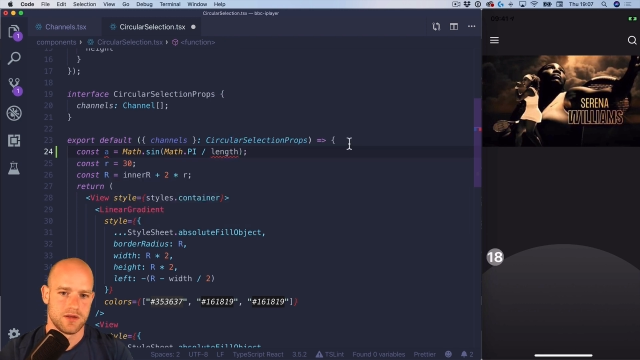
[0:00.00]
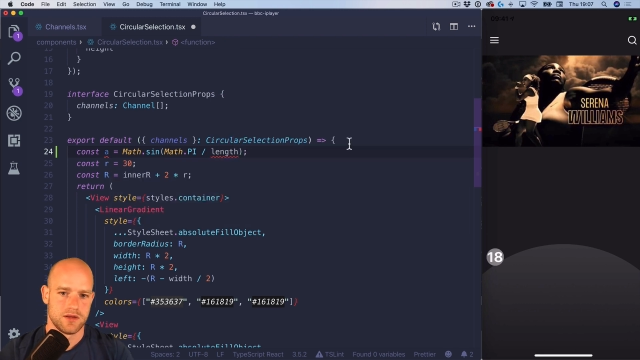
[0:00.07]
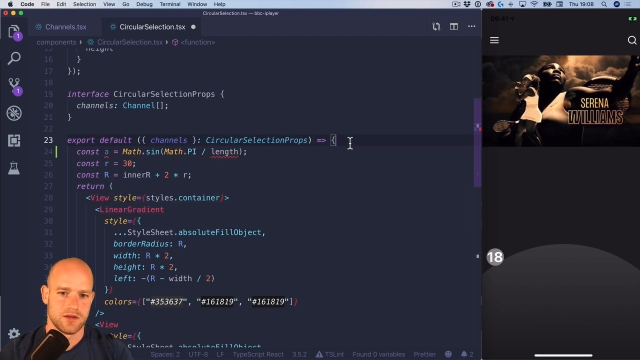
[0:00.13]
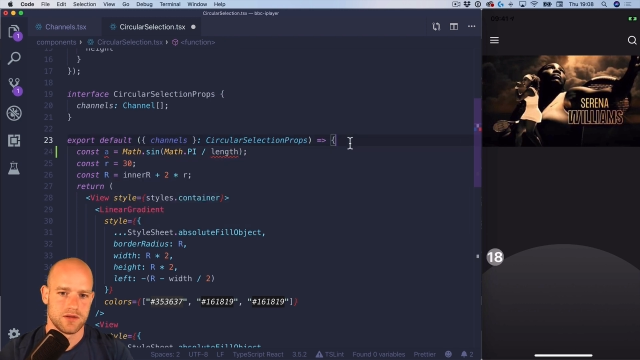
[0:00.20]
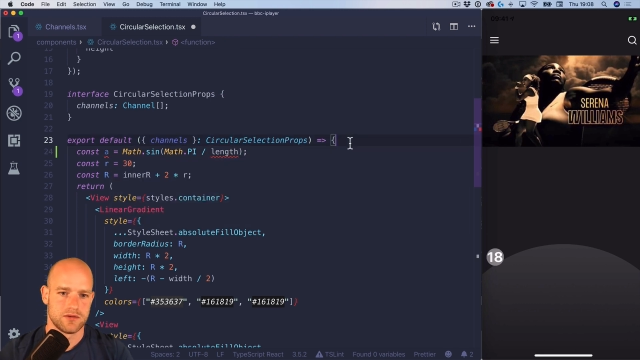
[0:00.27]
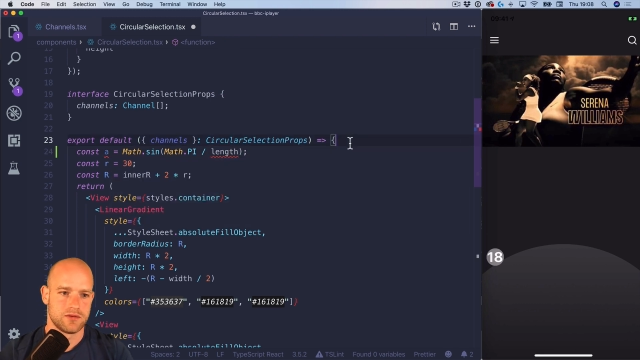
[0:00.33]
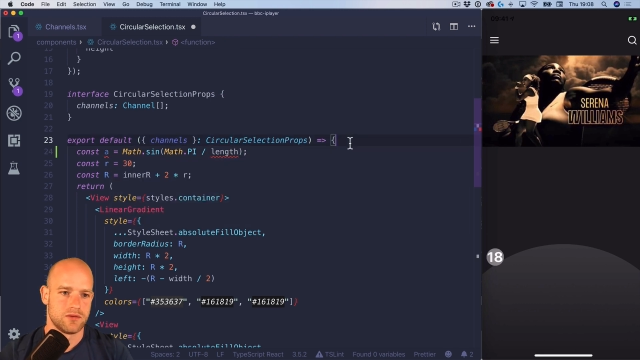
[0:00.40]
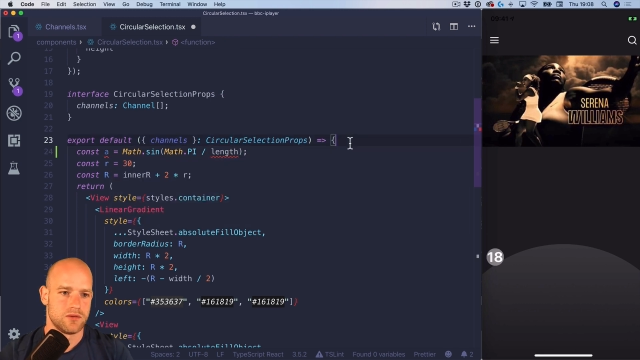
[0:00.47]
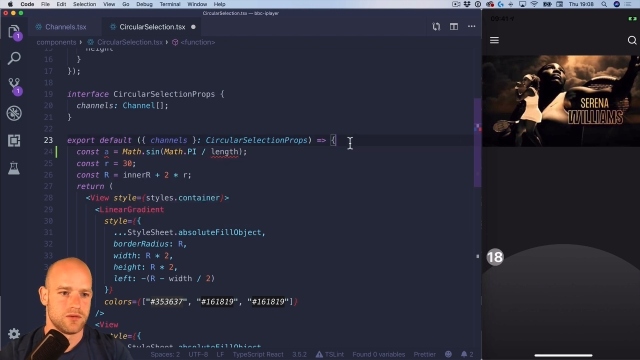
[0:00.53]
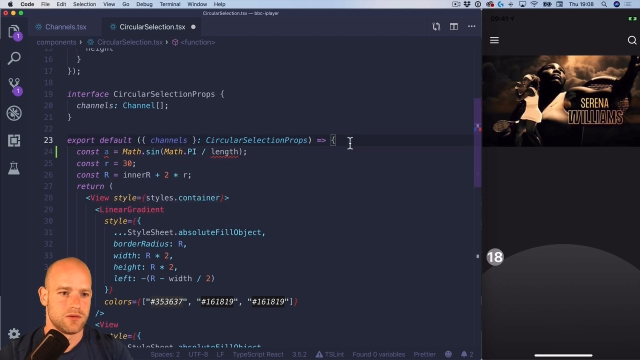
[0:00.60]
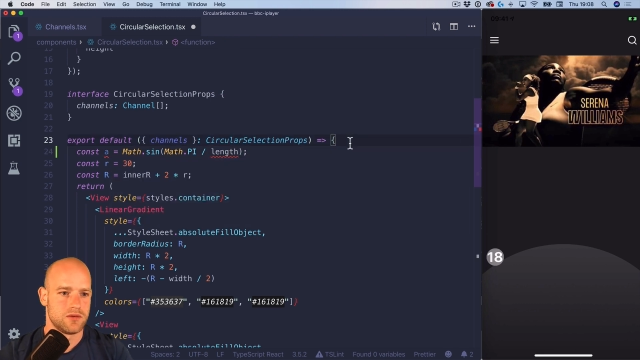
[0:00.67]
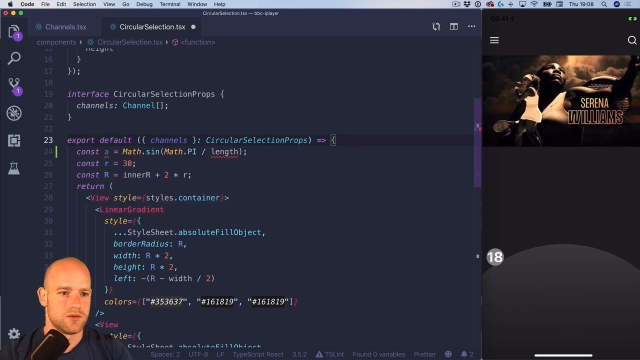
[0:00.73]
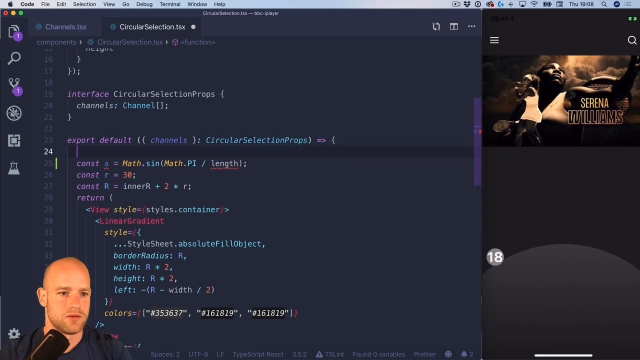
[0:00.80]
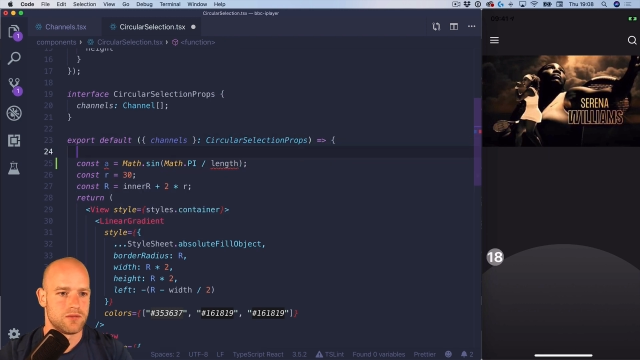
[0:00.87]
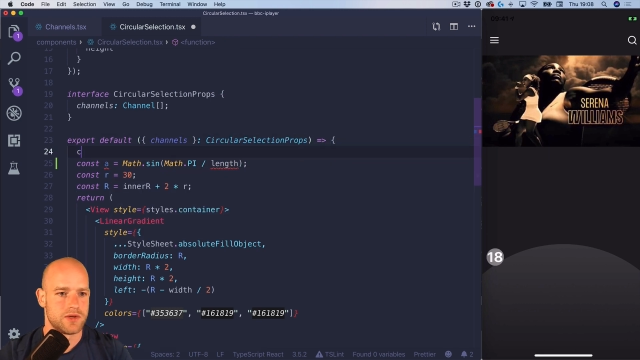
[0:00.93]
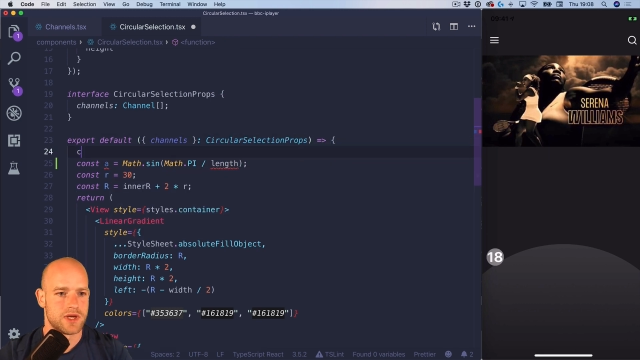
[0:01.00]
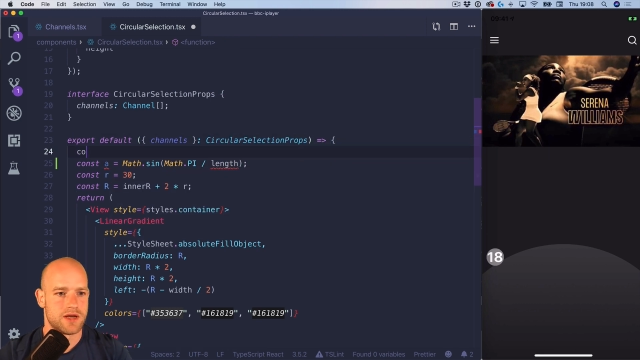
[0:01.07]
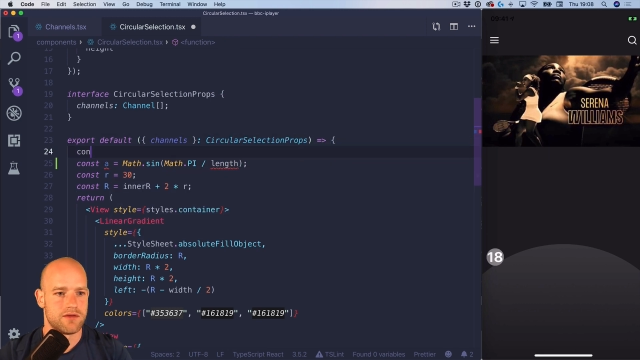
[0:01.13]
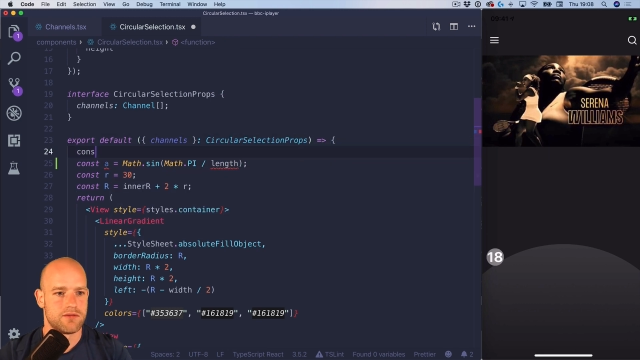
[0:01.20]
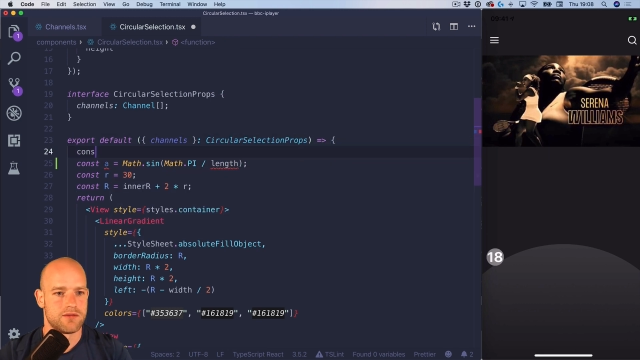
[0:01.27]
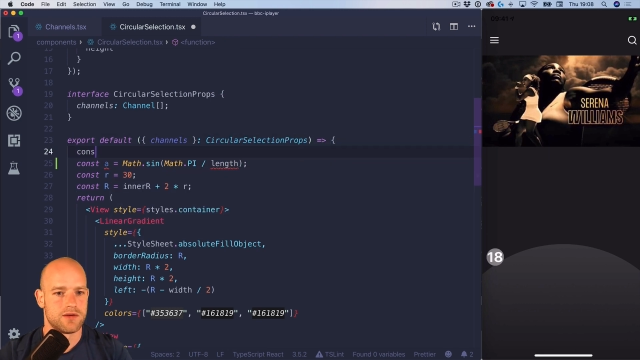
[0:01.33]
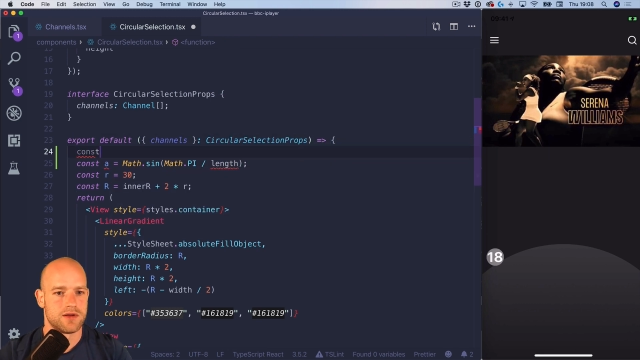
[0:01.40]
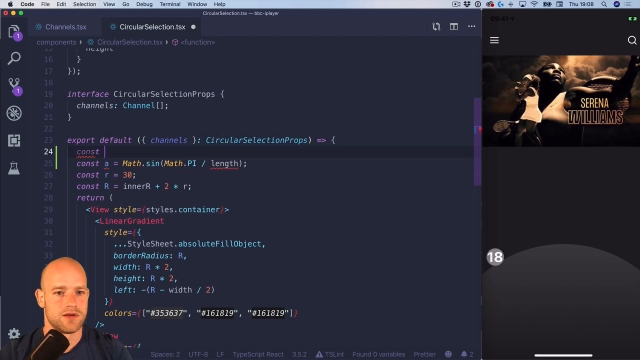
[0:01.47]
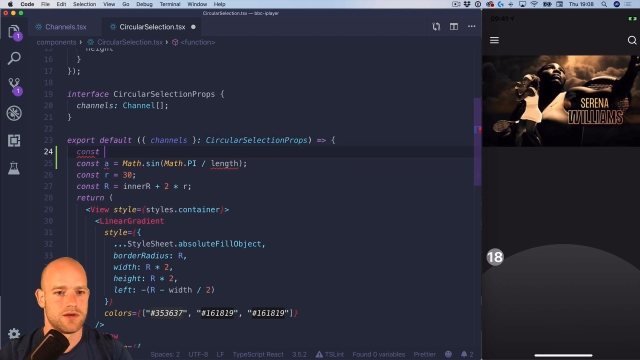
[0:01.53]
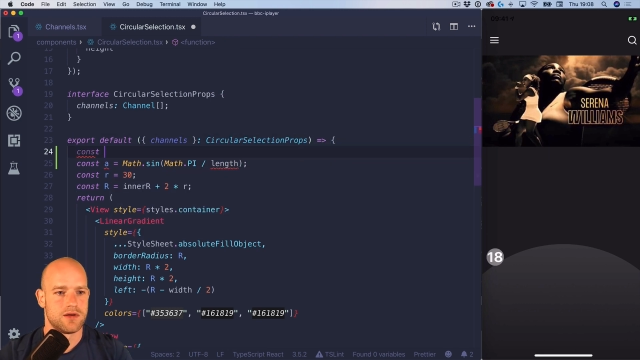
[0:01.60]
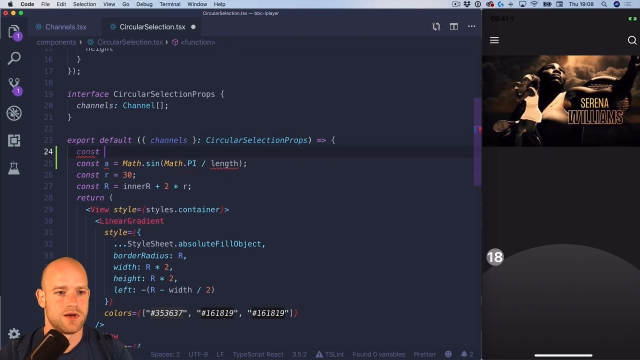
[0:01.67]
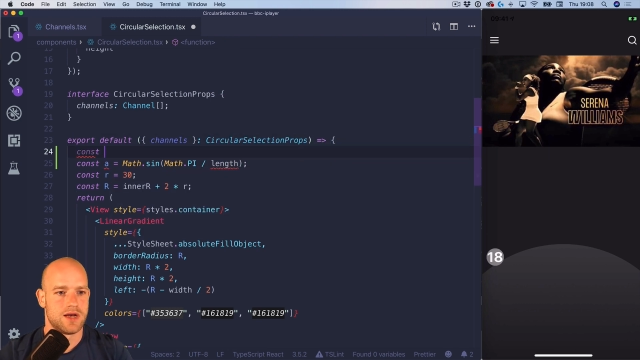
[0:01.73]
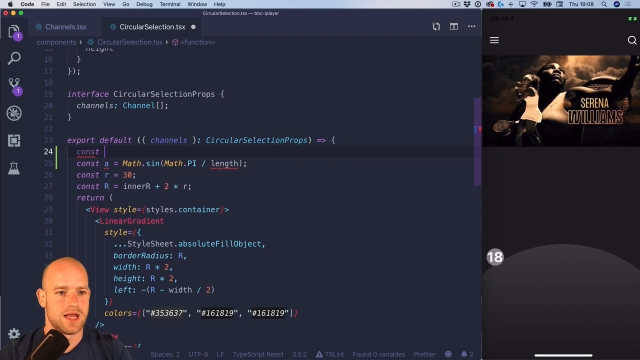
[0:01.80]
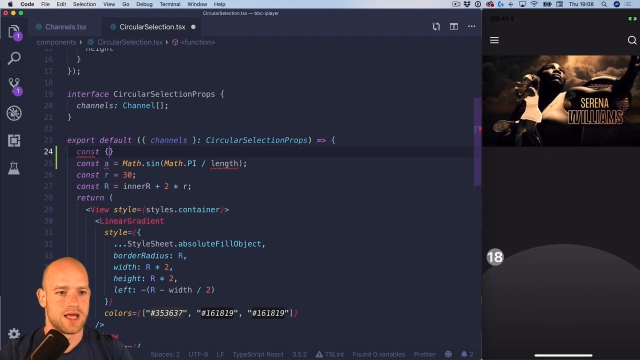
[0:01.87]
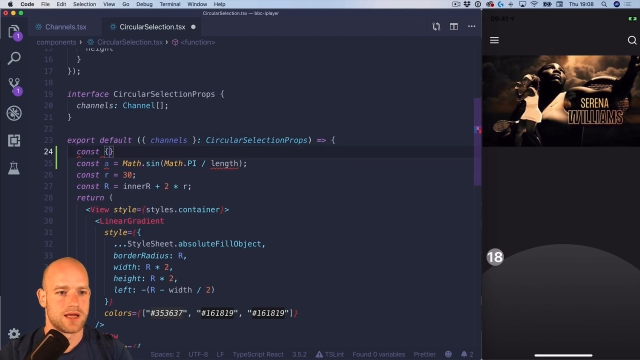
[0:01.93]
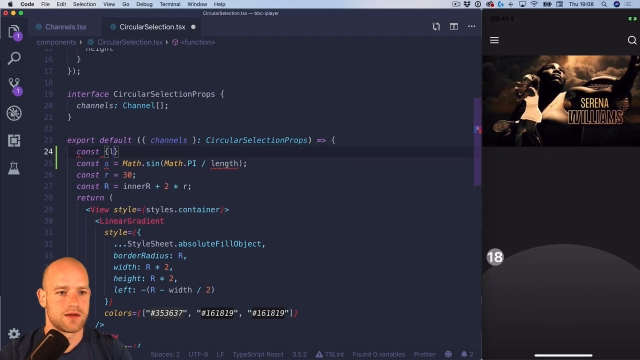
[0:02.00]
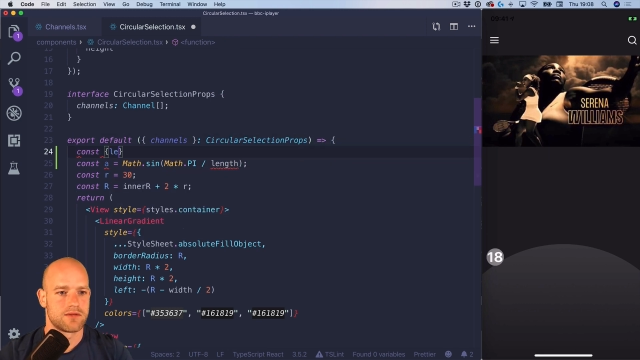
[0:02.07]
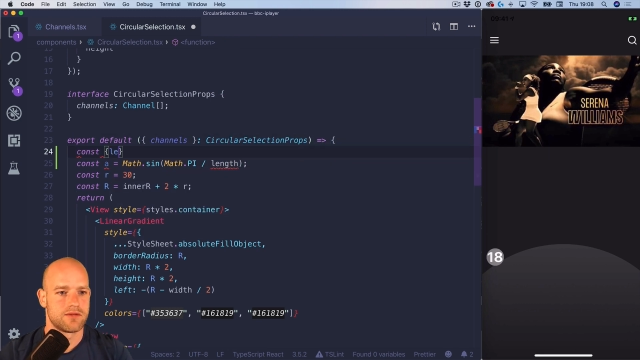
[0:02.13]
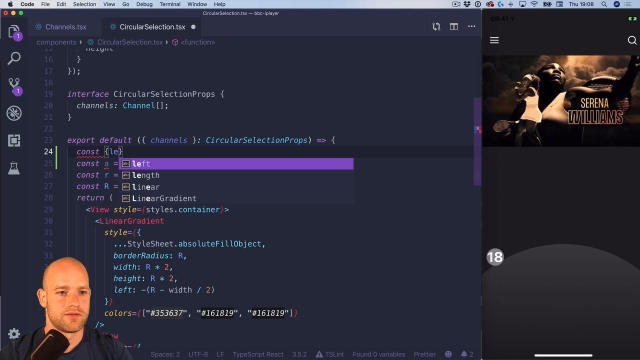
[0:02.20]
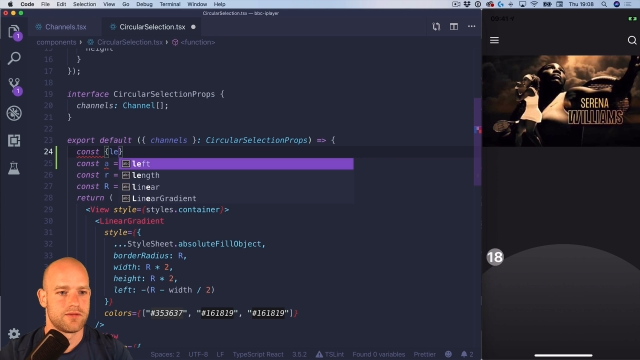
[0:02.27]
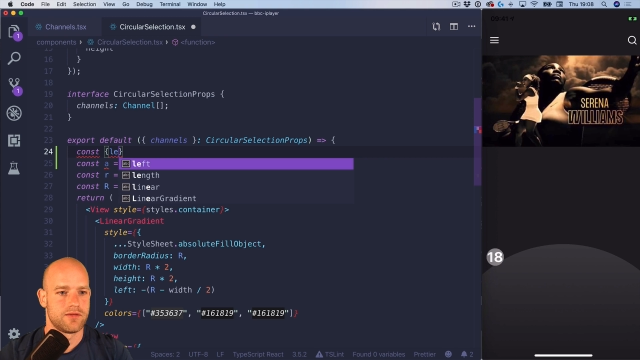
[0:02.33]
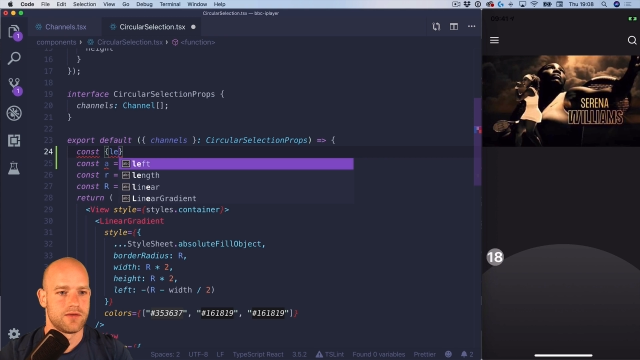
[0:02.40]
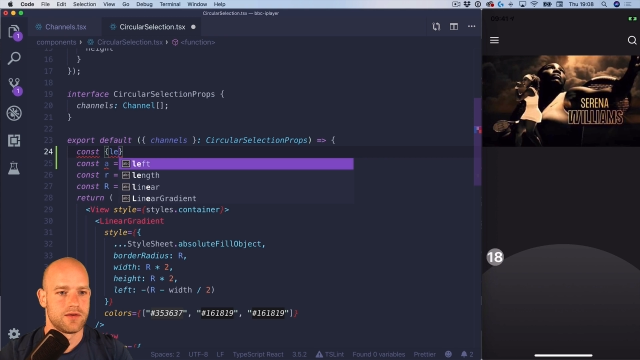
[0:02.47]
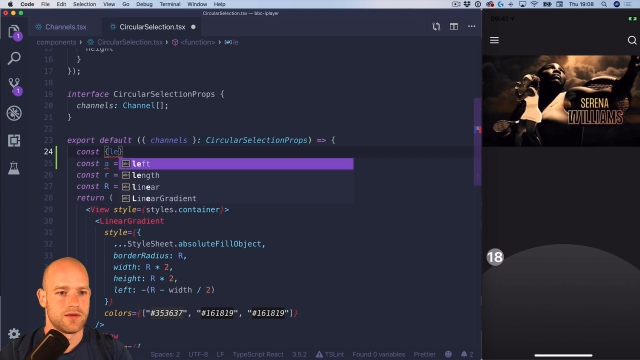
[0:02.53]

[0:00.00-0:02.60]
So we have length,